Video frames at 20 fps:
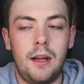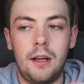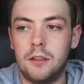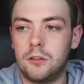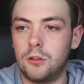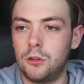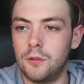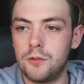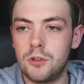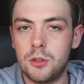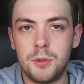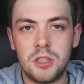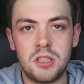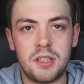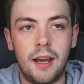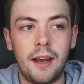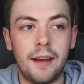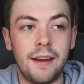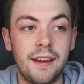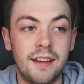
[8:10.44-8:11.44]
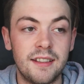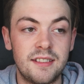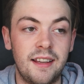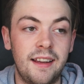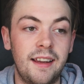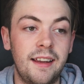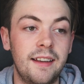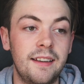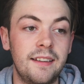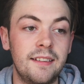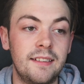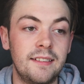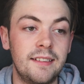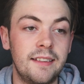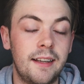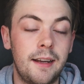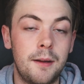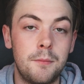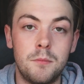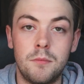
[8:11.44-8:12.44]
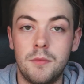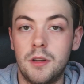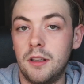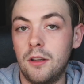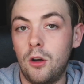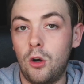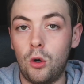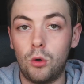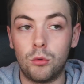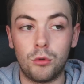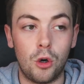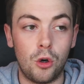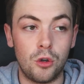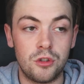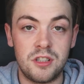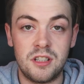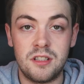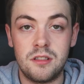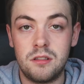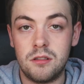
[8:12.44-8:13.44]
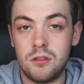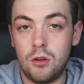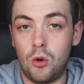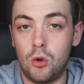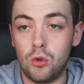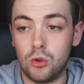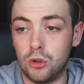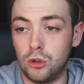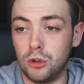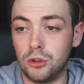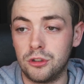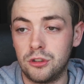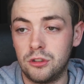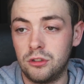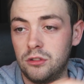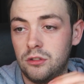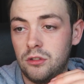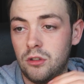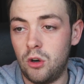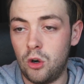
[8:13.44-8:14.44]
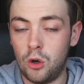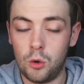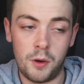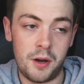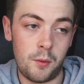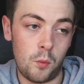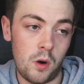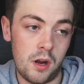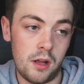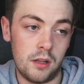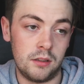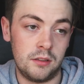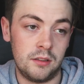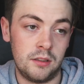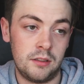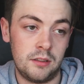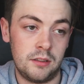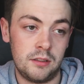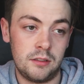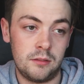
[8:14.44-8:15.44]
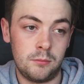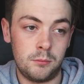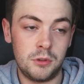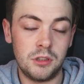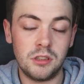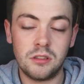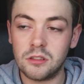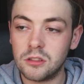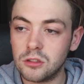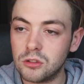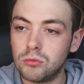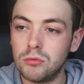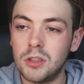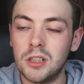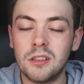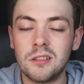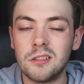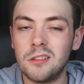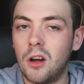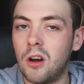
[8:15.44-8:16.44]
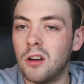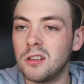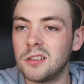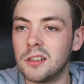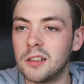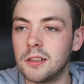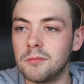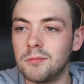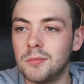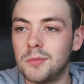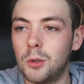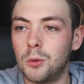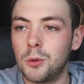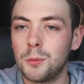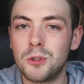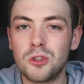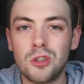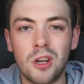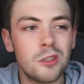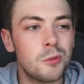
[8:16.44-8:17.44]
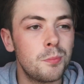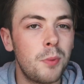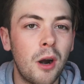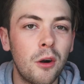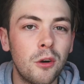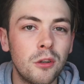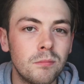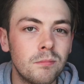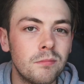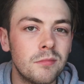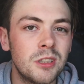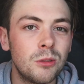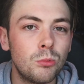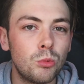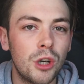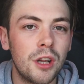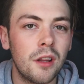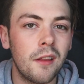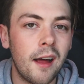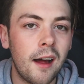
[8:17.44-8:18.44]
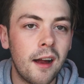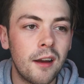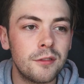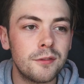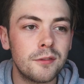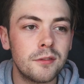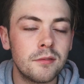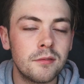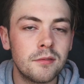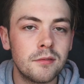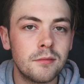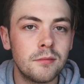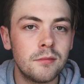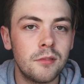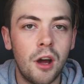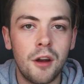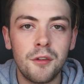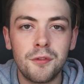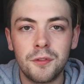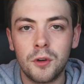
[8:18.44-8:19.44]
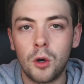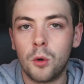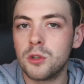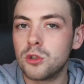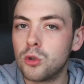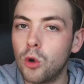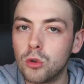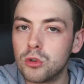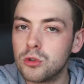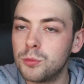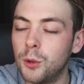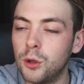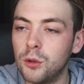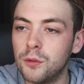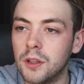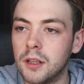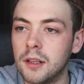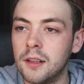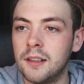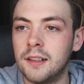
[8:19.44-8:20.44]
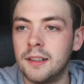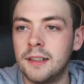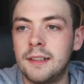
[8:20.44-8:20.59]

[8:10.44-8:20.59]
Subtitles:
I'd love to be sat here saying, yeah, all roses, all good, all went well, but it's not, is it? I want to be transparent. This is real life. Not everything always goes smoothly.